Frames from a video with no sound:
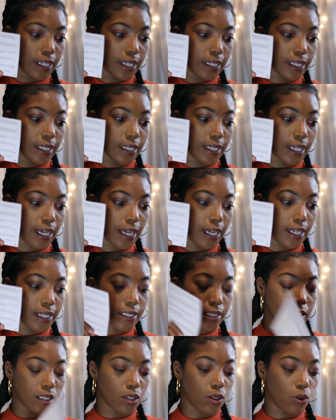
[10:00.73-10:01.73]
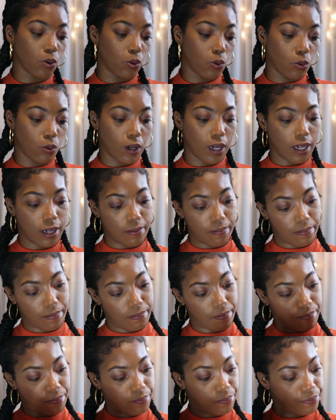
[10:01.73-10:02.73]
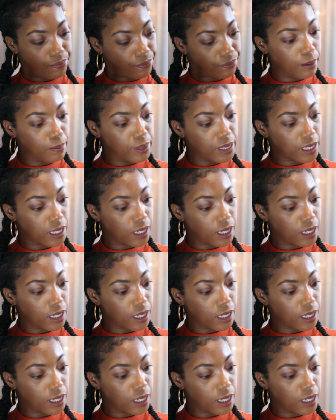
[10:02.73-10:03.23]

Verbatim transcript: yeah, so um, let me